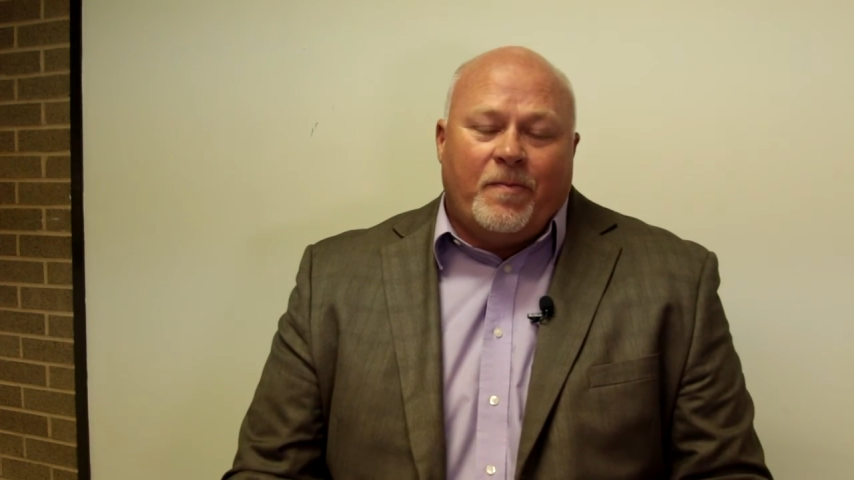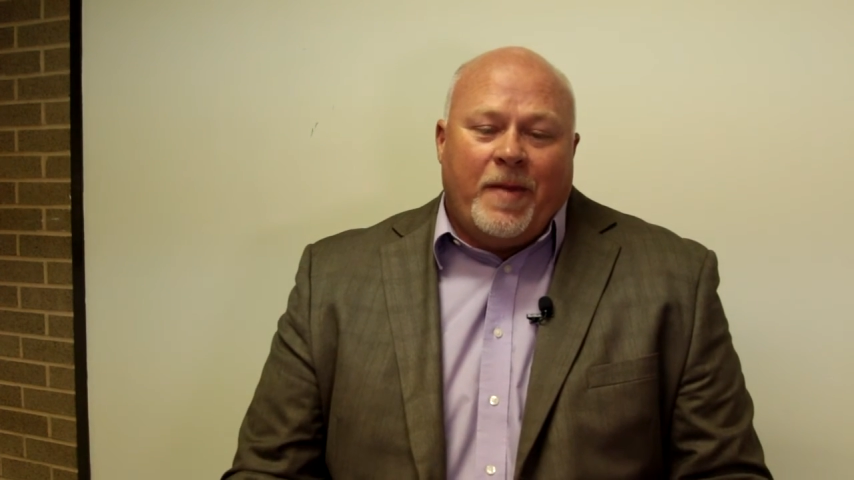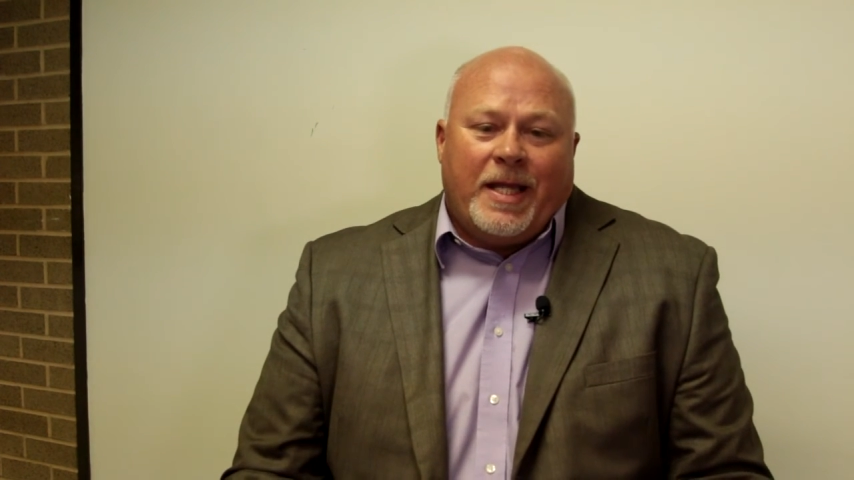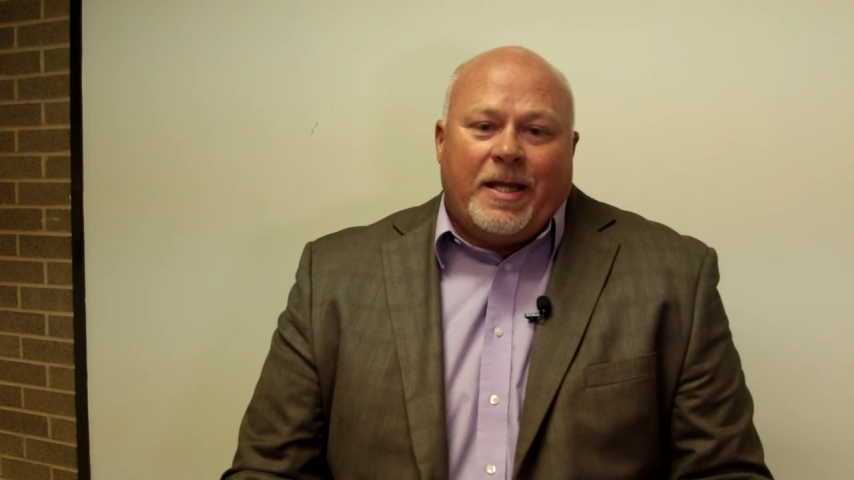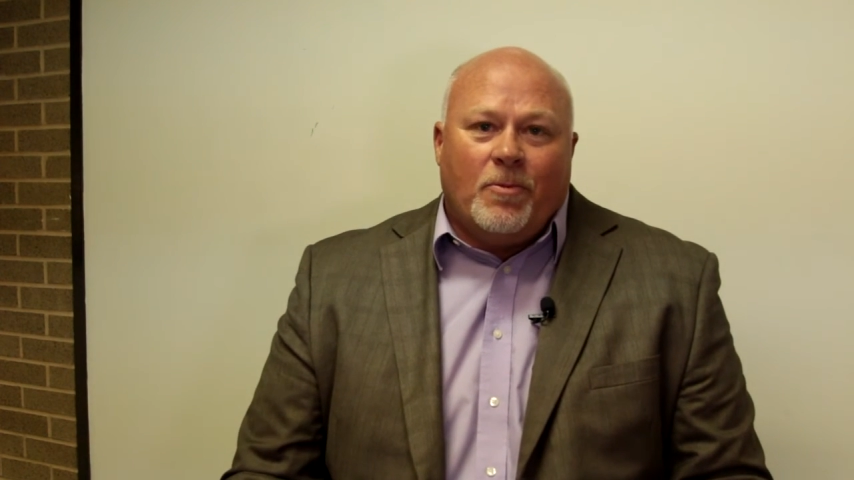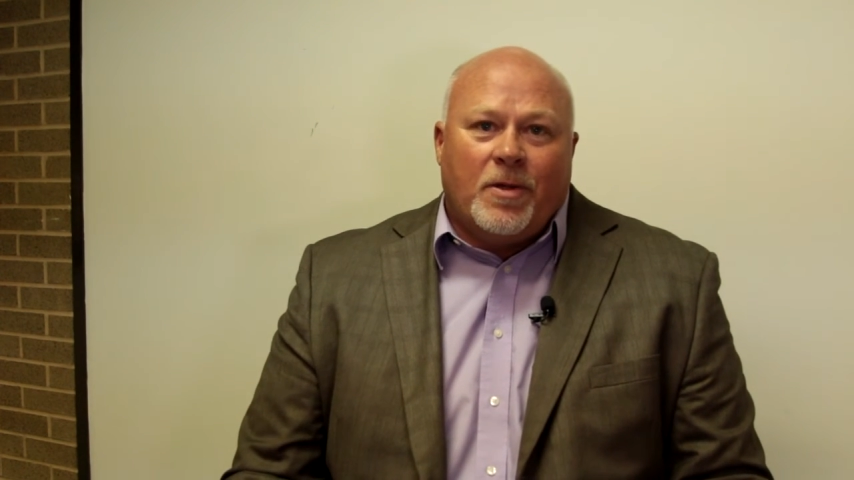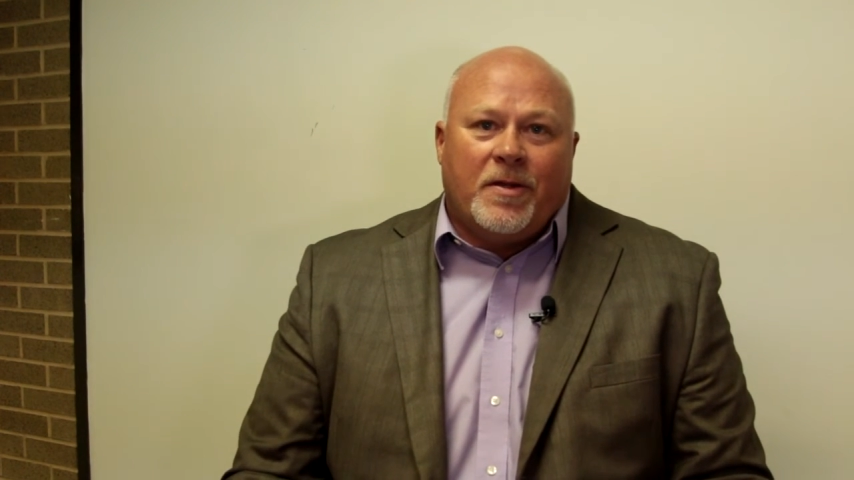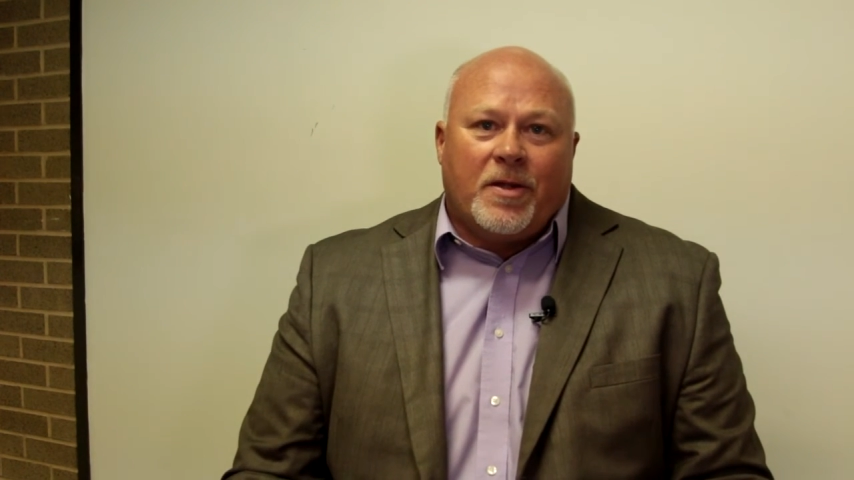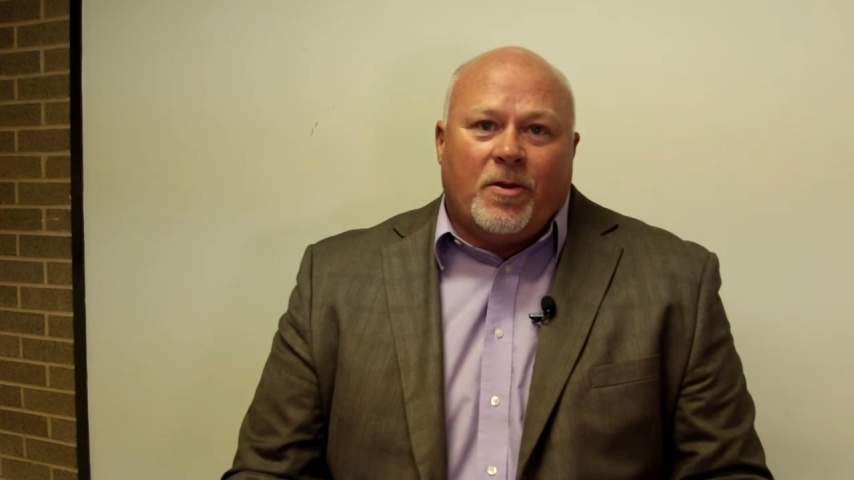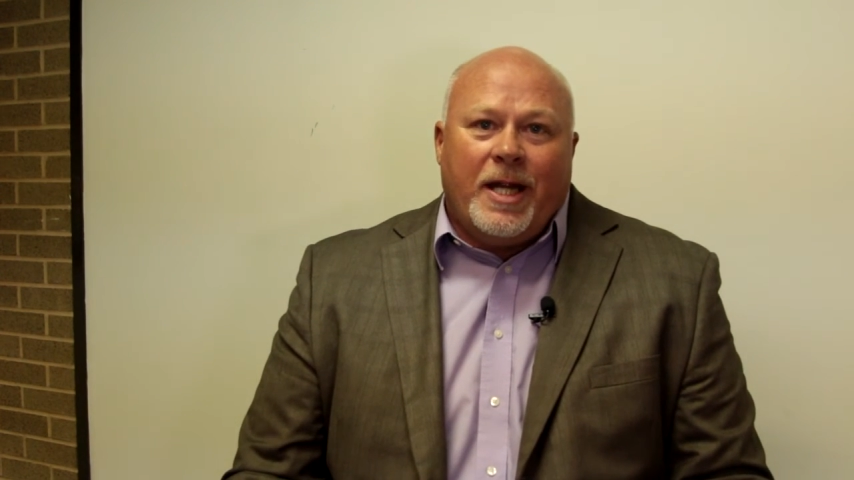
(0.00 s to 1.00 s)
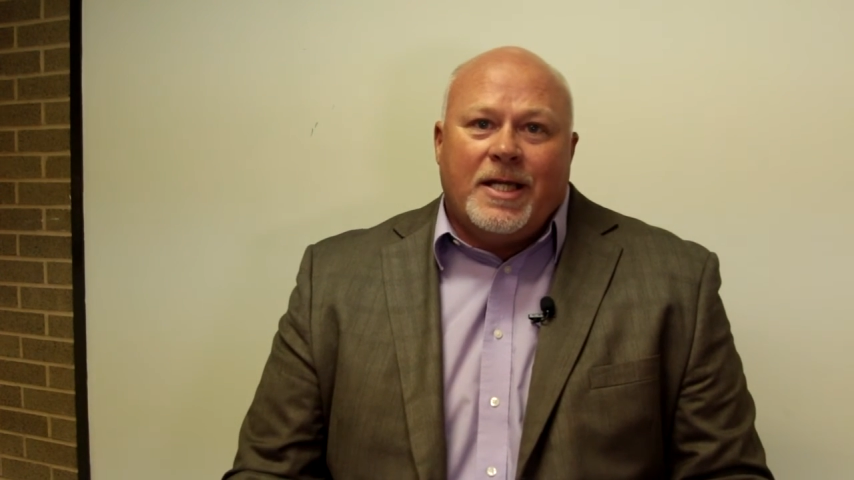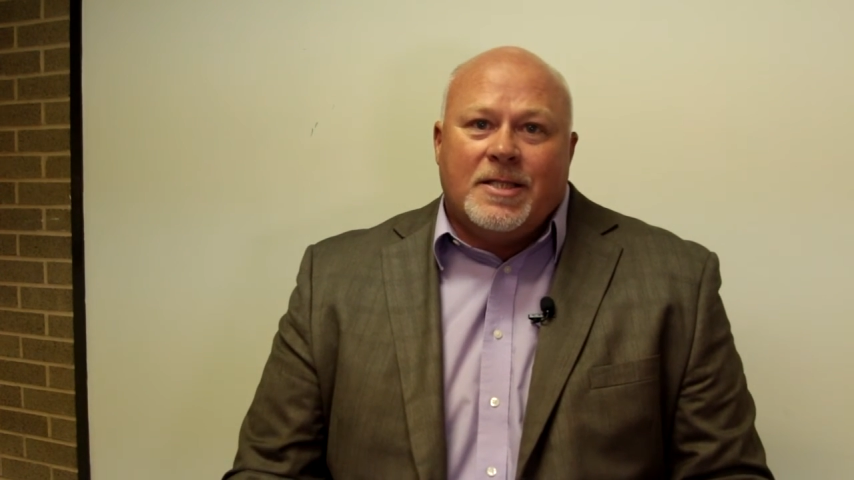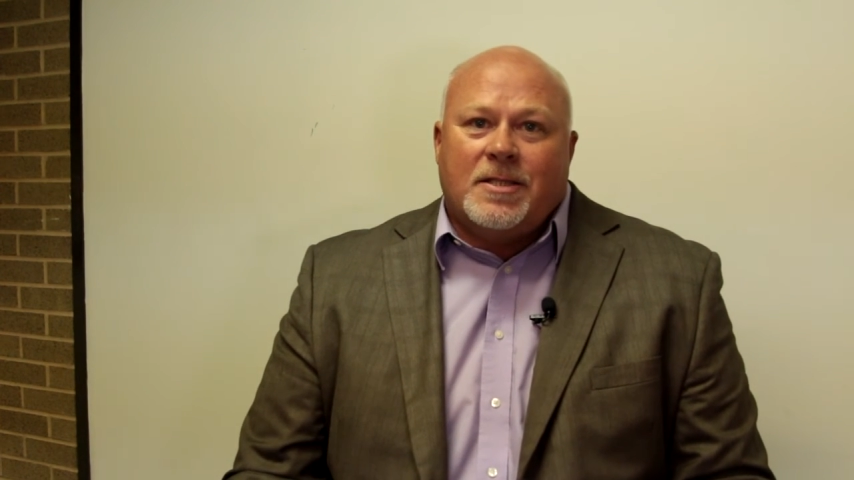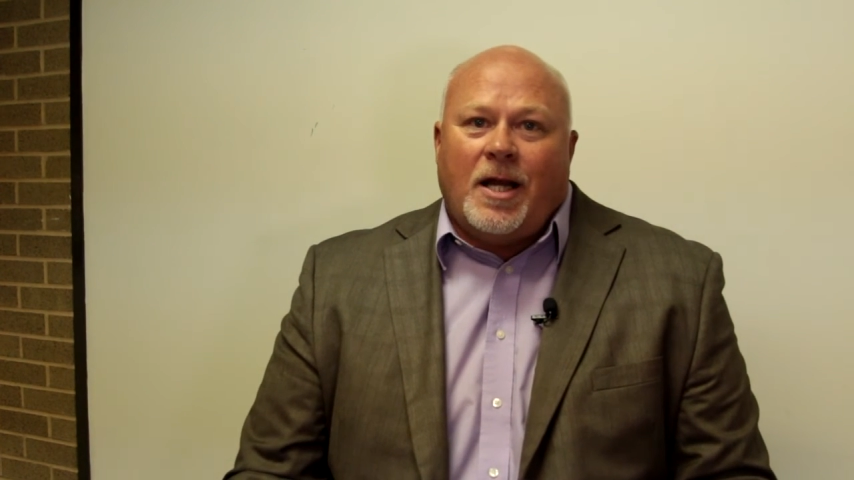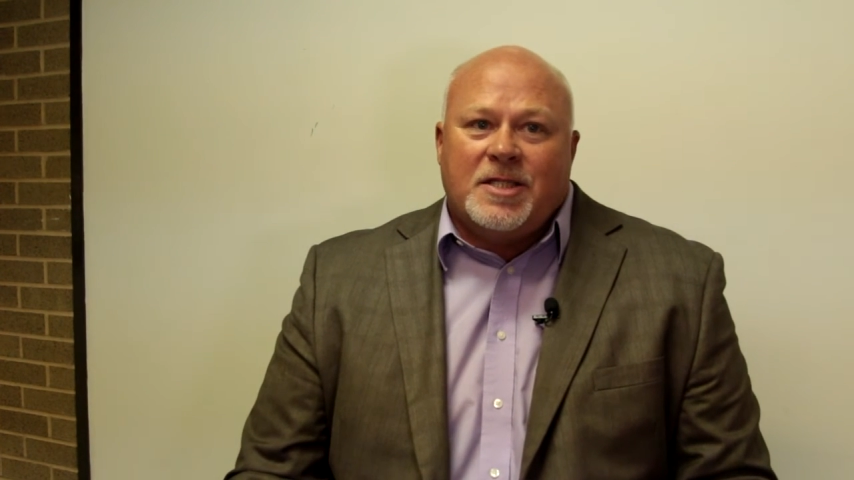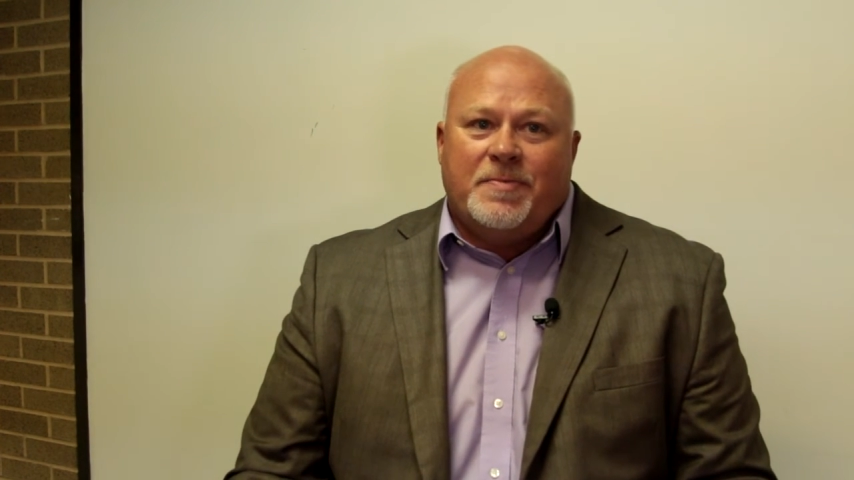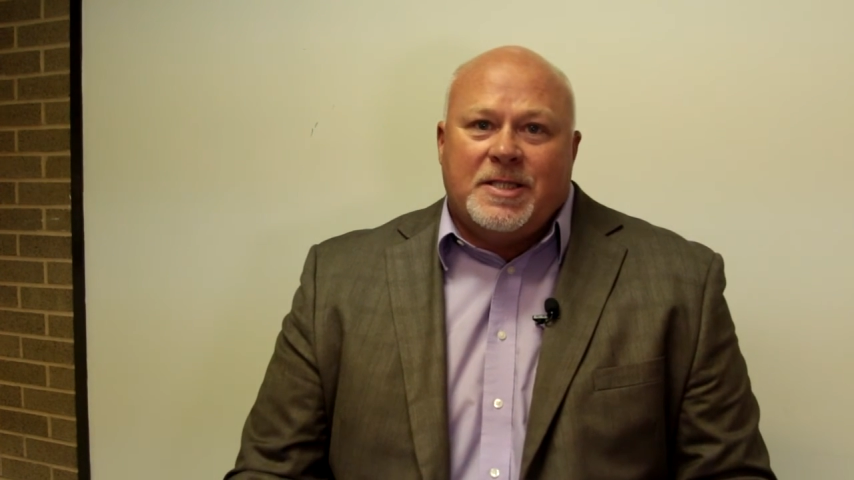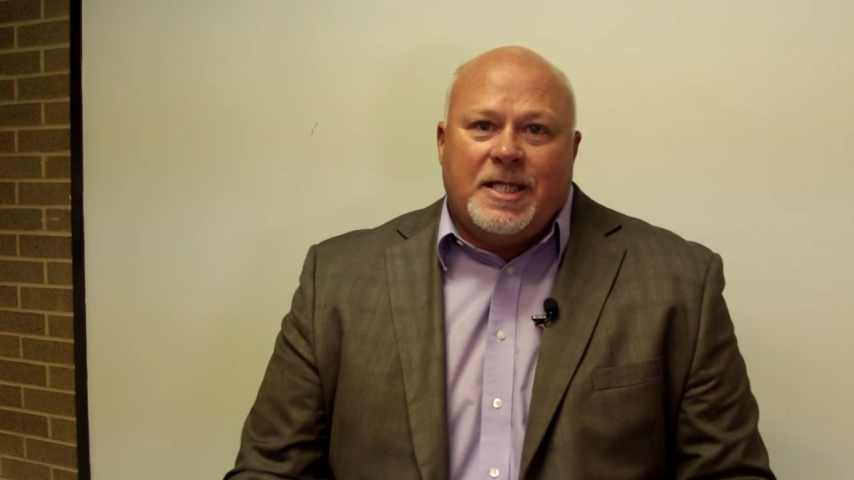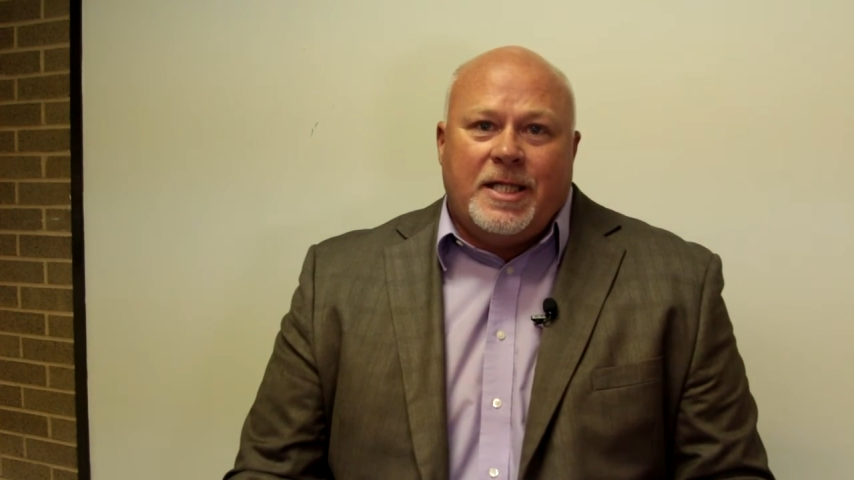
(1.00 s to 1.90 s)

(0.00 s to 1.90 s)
making one of the greatest hospice